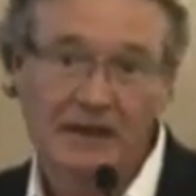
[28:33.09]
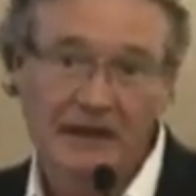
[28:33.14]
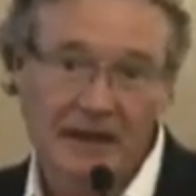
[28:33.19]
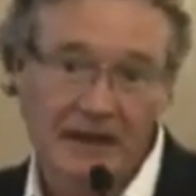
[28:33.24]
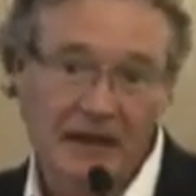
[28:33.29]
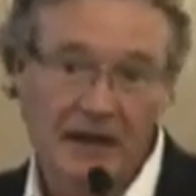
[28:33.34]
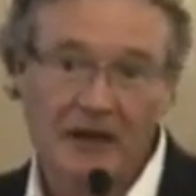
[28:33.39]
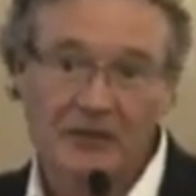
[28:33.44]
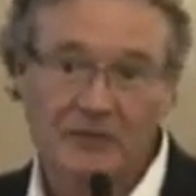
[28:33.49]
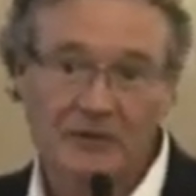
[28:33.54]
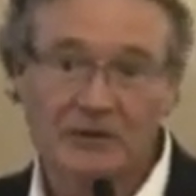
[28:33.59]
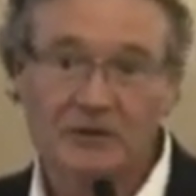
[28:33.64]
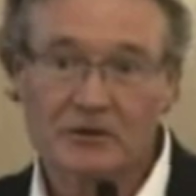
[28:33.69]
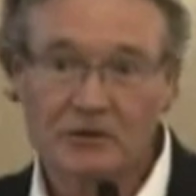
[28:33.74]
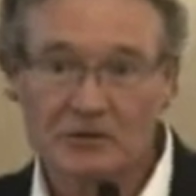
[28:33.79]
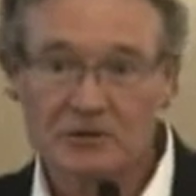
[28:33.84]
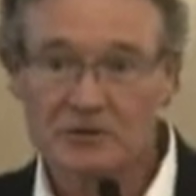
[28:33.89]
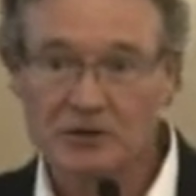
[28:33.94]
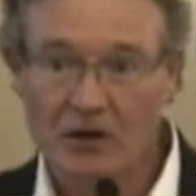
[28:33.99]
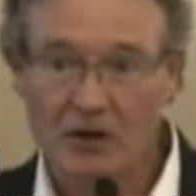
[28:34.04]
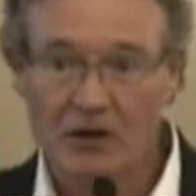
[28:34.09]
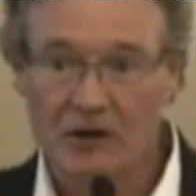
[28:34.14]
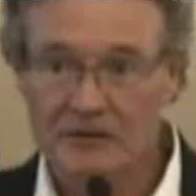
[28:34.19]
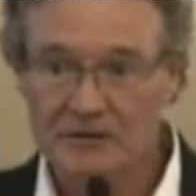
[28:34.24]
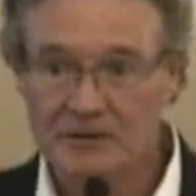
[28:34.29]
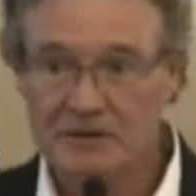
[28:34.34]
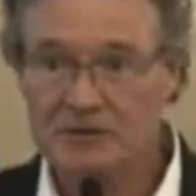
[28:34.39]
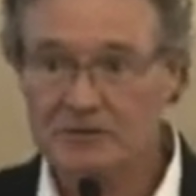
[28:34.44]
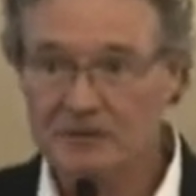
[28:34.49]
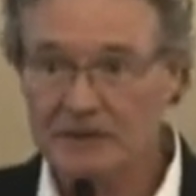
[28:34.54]
And I would encourage all of
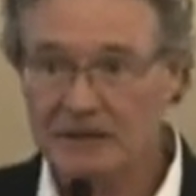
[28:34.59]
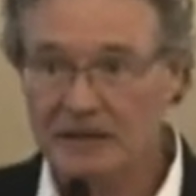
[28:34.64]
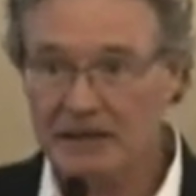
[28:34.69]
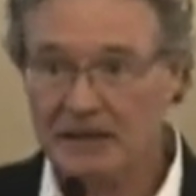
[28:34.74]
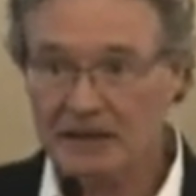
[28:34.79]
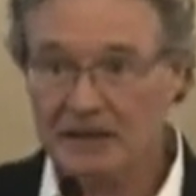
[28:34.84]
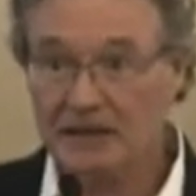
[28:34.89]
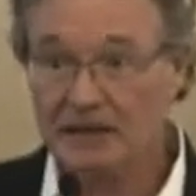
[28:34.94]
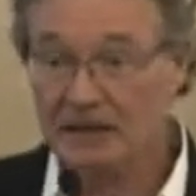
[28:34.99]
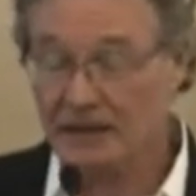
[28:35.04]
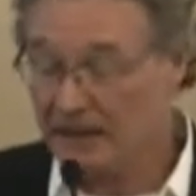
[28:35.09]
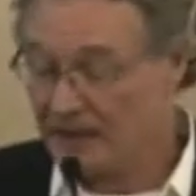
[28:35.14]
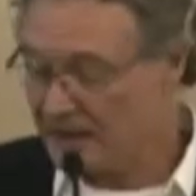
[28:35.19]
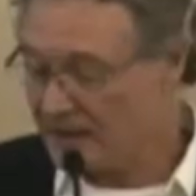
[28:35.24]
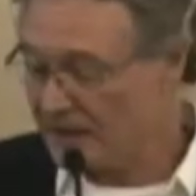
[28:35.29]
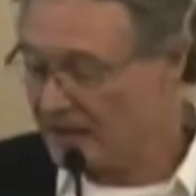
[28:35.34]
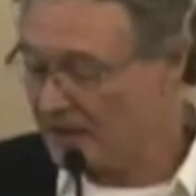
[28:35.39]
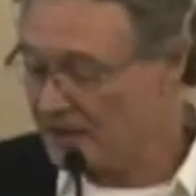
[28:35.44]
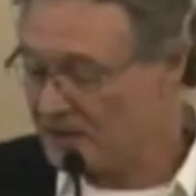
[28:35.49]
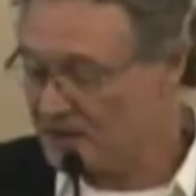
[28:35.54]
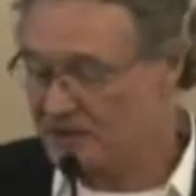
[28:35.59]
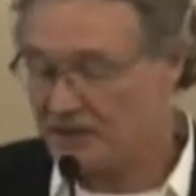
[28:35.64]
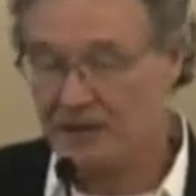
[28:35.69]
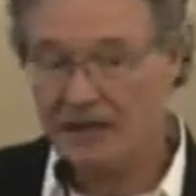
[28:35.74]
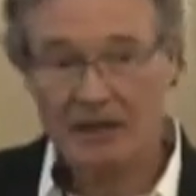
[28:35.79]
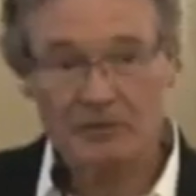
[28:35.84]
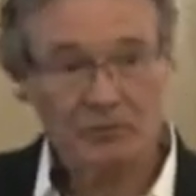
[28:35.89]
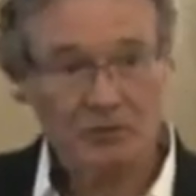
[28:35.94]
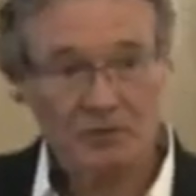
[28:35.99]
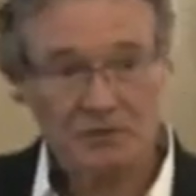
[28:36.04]
us to get engaged in
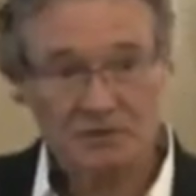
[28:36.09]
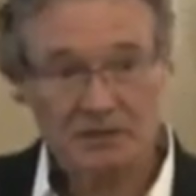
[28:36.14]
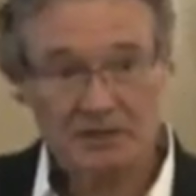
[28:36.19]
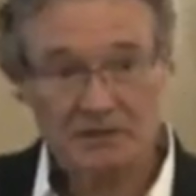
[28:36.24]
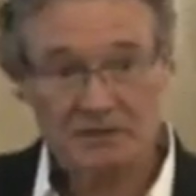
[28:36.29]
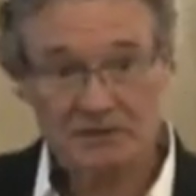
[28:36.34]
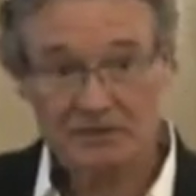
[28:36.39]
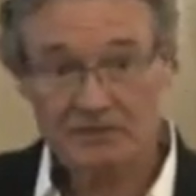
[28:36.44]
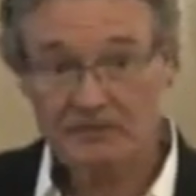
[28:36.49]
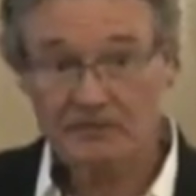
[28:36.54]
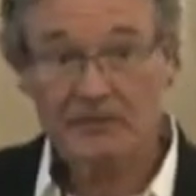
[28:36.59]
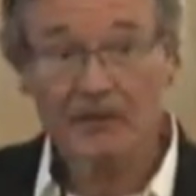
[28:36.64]
that process.